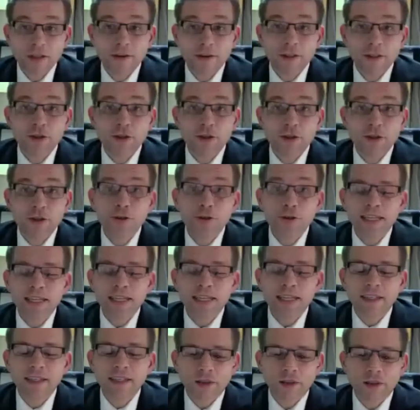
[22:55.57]
are two
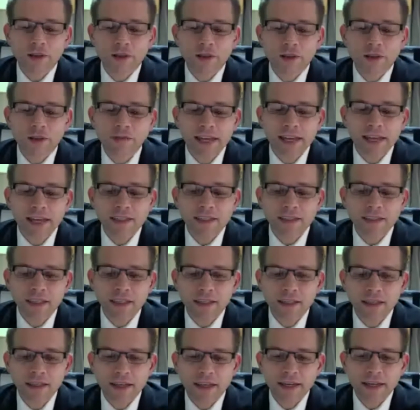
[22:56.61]
technological advances
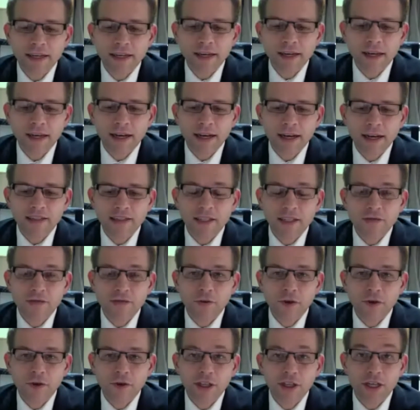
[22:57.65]
in the
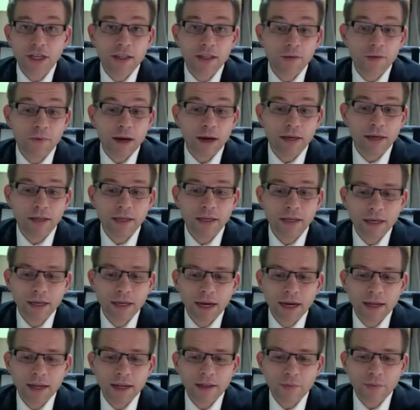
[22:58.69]
640G. The one
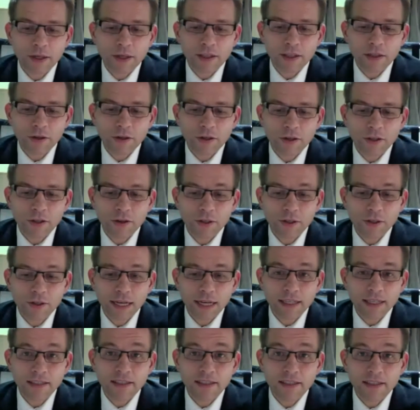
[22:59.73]
that Brent alluded to, and that is the